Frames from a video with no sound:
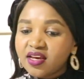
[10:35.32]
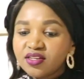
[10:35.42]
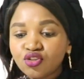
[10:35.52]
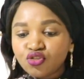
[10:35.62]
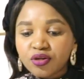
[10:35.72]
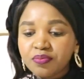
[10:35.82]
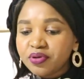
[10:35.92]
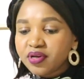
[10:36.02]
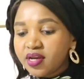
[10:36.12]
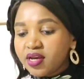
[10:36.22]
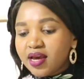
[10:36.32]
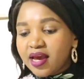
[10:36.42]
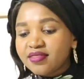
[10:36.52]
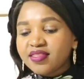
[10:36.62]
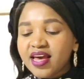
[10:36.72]
strip,
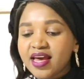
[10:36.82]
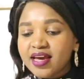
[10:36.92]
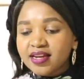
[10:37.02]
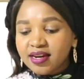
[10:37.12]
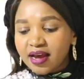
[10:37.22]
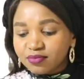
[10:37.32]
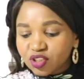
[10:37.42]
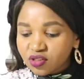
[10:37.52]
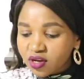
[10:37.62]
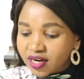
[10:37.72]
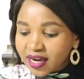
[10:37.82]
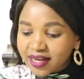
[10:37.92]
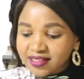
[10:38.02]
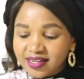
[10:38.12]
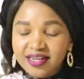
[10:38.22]
and then I'm just gonna
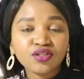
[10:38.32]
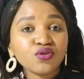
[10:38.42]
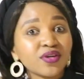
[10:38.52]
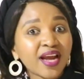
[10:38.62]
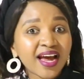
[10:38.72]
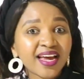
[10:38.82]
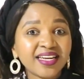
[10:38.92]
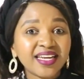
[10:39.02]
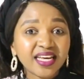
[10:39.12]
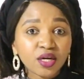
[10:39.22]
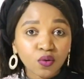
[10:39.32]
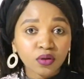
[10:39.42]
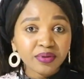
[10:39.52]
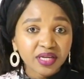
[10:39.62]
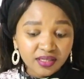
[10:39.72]
cut it into 9
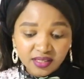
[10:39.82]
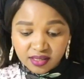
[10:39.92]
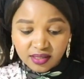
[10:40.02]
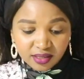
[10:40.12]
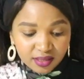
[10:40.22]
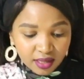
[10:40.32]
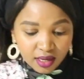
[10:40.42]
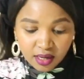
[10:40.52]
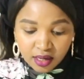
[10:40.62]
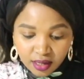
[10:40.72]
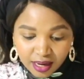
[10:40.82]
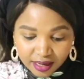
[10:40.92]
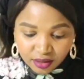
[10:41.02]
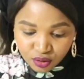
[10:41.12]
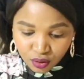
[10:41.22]
equal pieces,
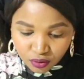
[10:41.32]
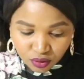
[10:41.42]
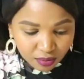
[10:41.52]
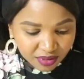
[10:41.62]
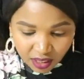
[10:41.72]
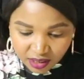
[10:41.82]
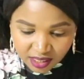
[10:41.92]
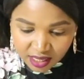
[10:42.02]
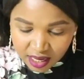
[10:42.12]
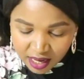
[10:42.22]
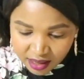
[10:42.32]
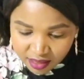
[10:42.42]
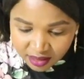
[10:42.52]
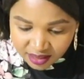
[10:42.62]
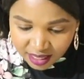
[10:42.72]
like so. So I'm starting in
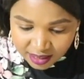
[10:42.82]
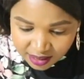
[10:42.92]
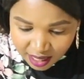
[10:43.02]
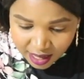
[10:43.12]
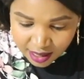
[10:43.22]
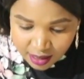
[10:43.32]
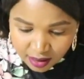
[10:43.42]
the center.